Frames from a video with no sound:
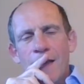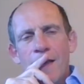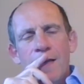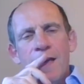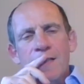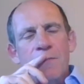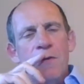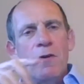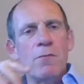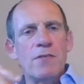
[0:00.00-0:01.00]
Yes, I mean,
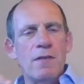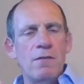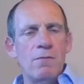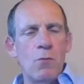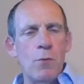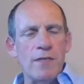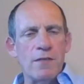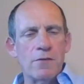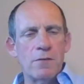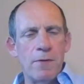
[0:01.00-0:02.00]
we obviously always
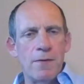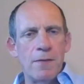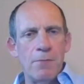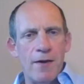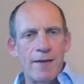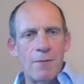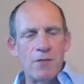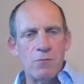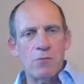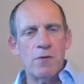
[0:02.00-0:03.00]
look to buying
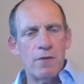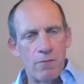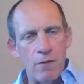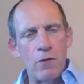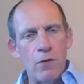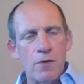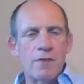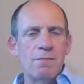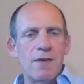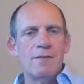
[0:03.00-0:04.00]
companies which we think are
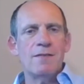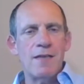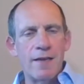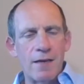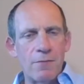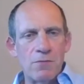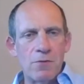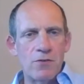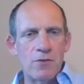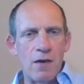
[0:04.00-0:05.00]
overlooked and selling companies
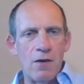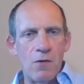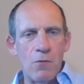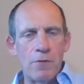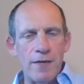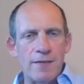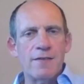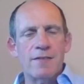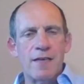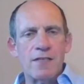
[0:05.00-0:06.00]
which are already
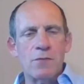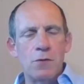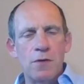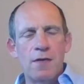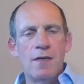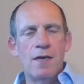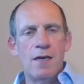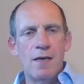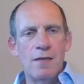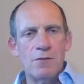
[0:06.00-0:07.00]
successful
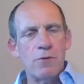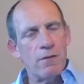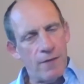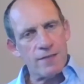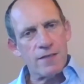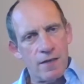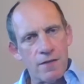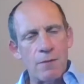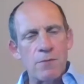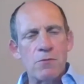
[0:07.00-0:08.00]
to reinvest in other
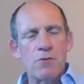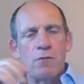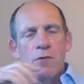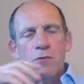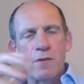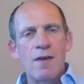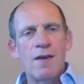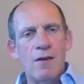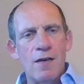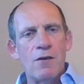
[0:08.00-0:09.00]
companies which are overlooked
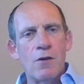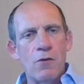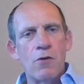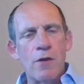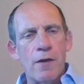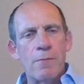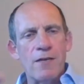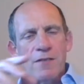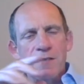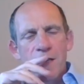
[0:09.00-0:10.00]
on an ongoing
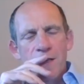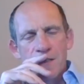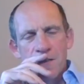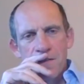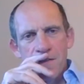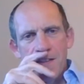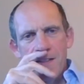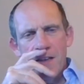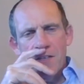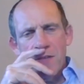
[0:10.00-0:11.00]
basis. So
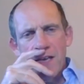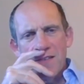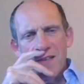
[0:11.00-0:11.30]
that goes without.